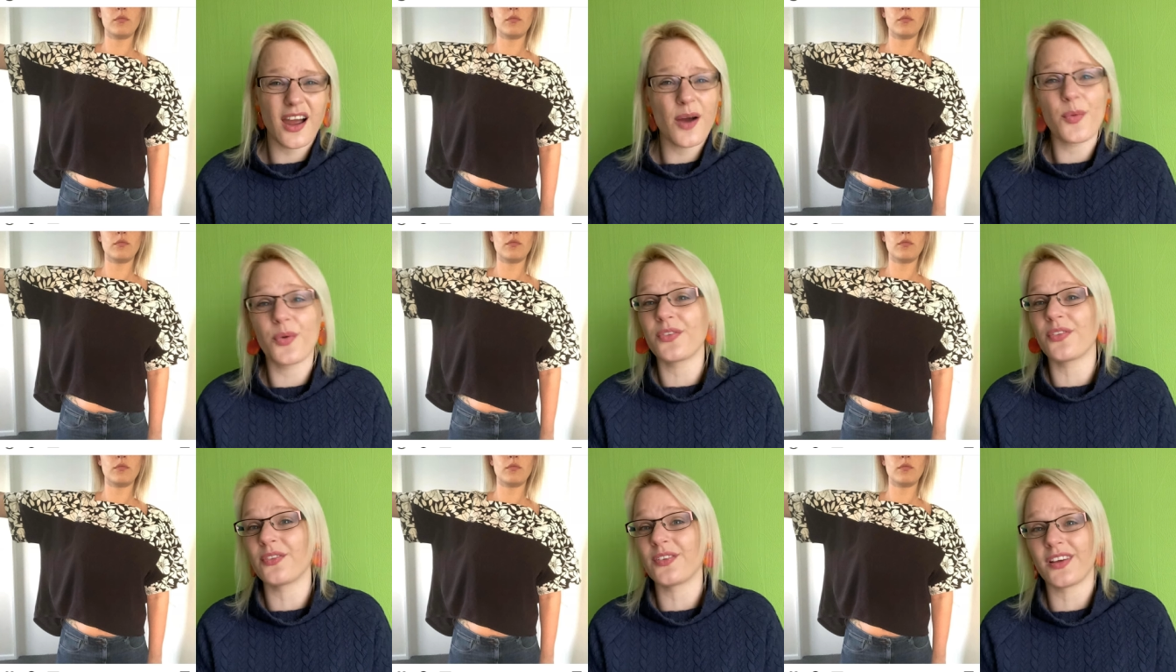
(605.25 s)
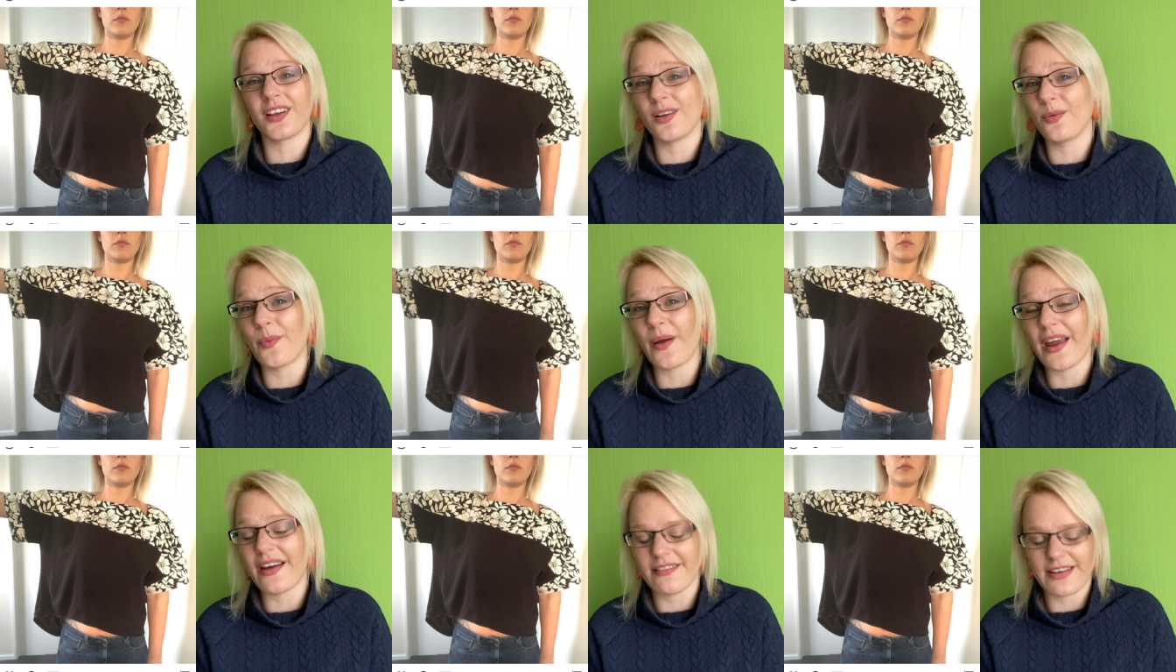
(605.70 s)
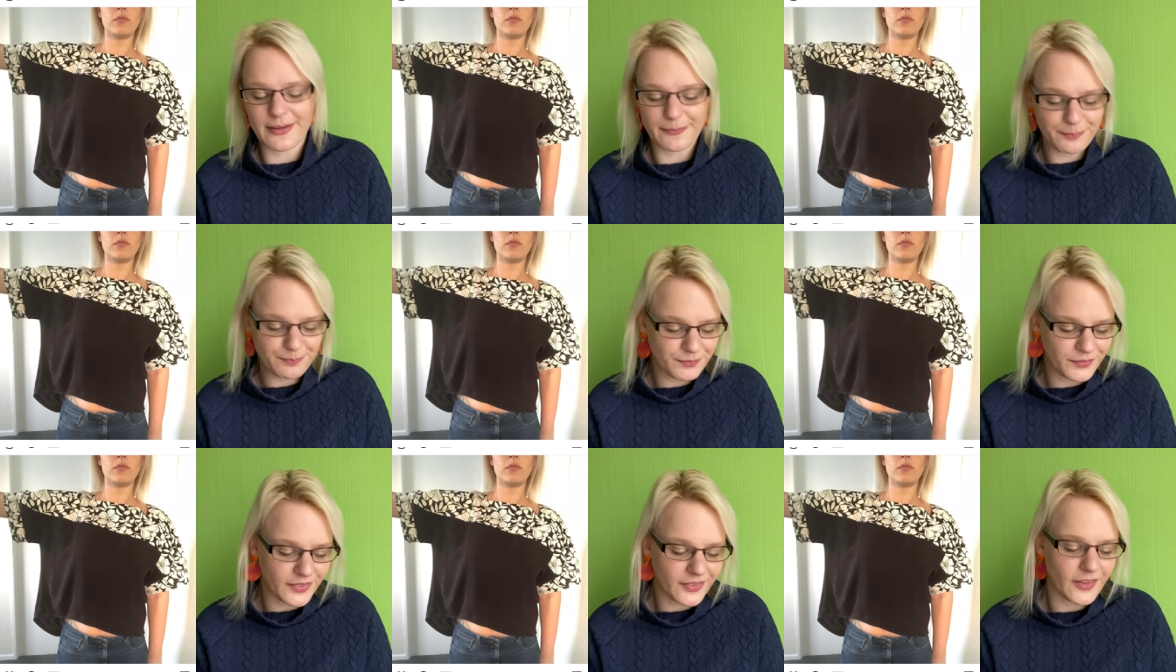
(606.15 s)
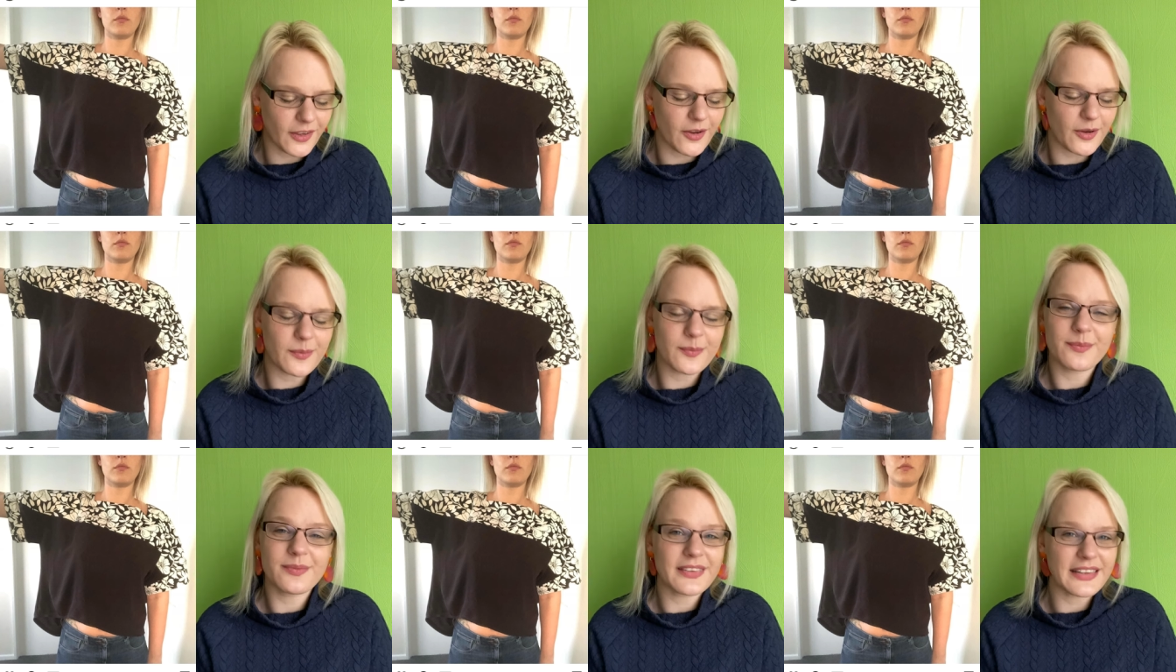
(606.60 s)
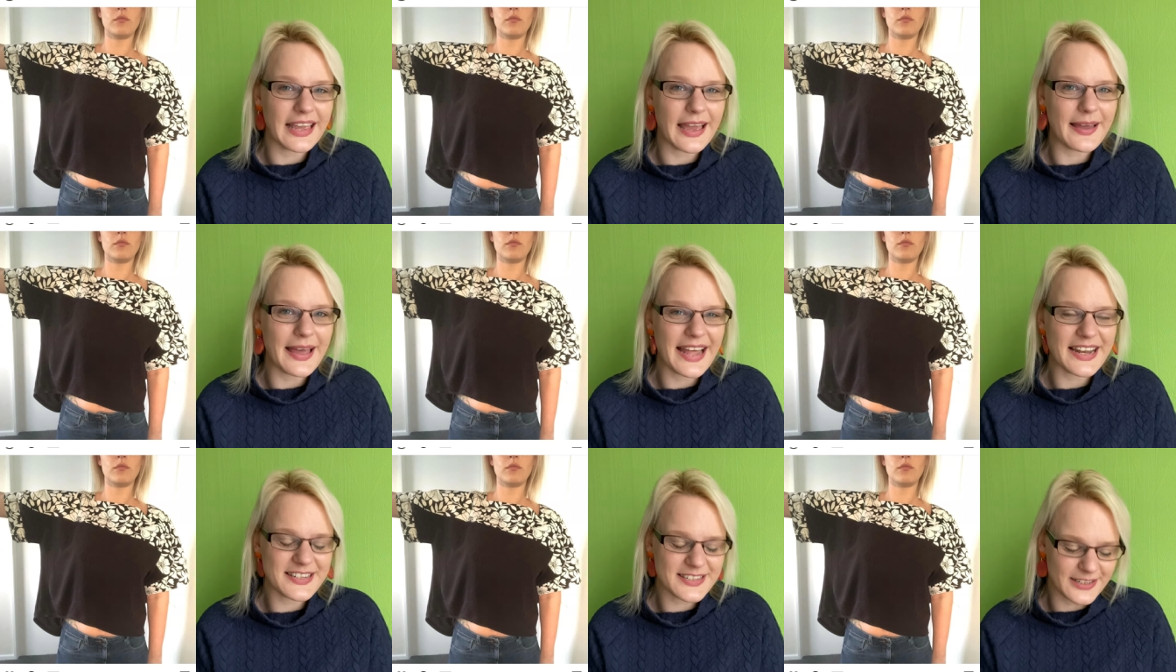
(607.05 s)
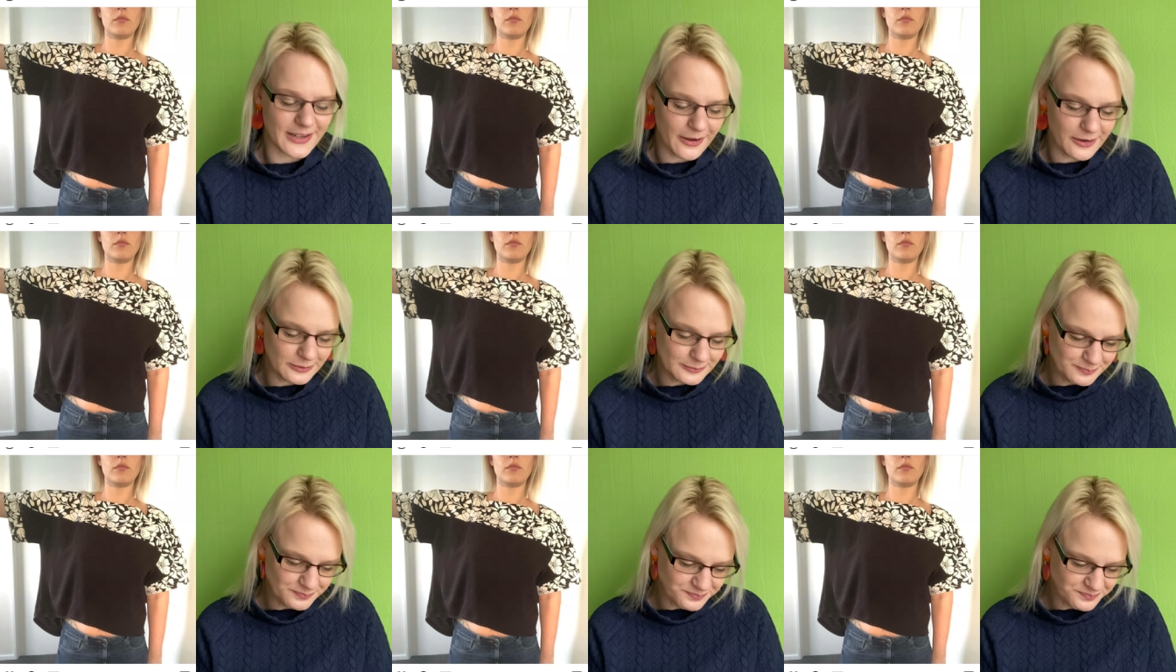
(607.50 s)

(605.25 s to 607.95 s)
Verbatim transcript: I wasn't going to wear it. So yeah, had to go.